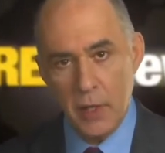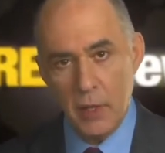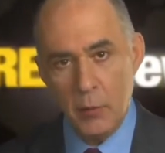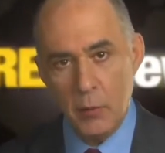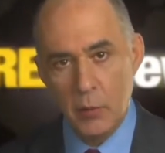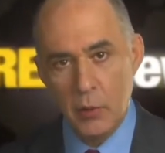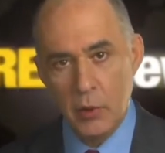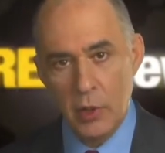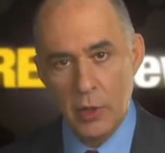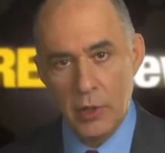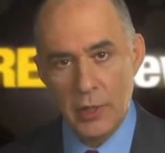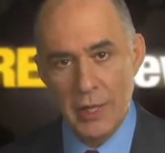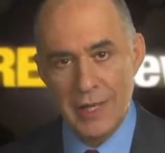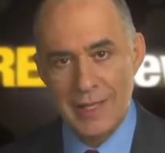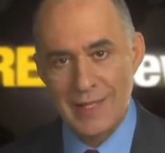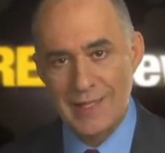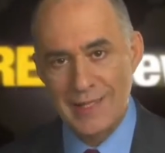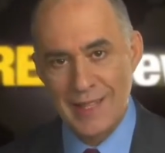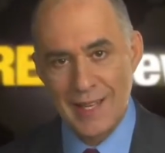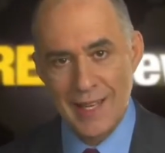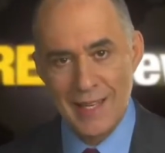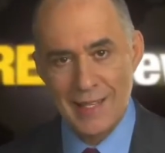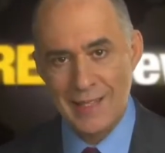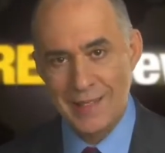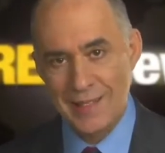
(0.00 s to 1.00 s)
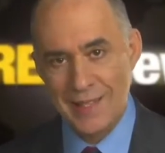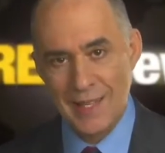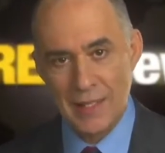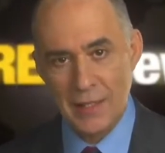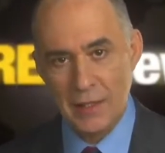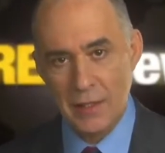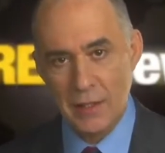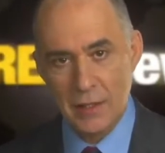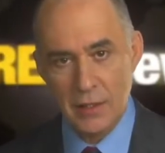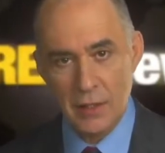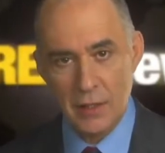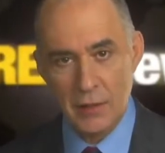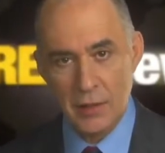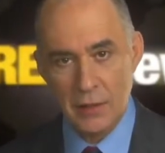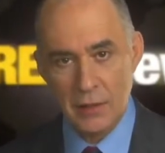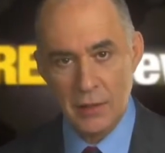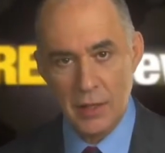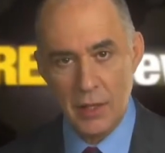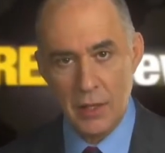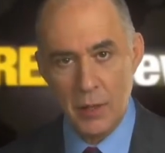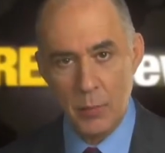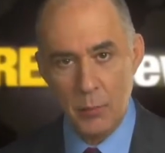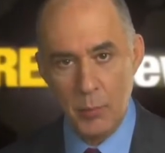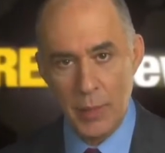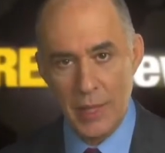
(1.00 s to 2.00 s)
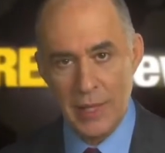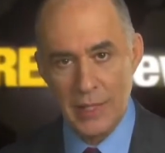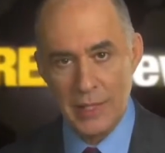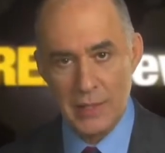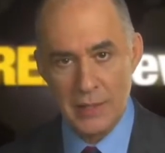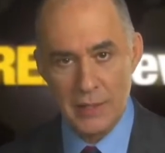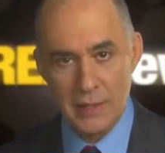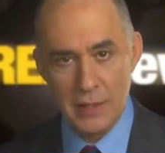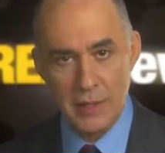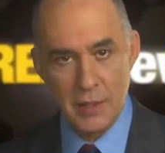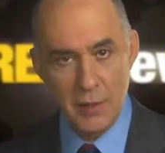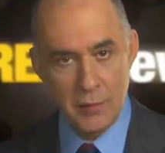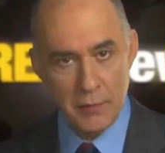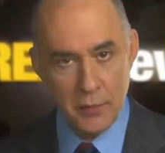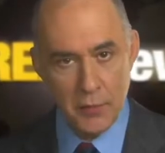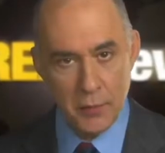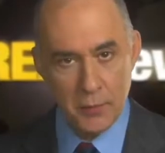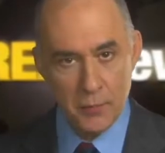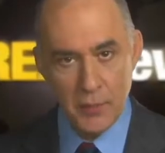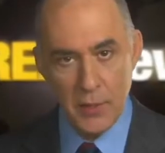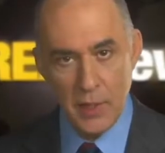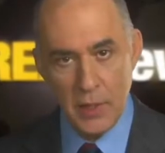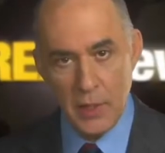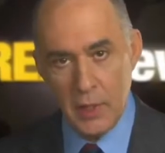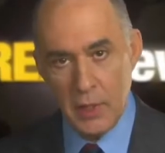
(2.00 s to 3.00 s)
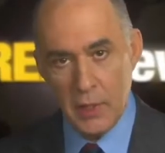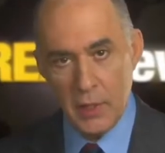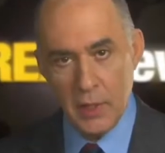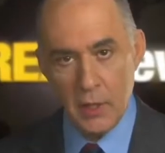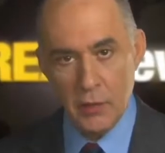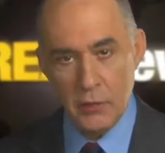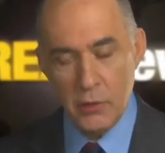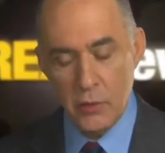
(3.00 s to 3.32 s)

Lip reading: Well, our next guest begs to differ. Now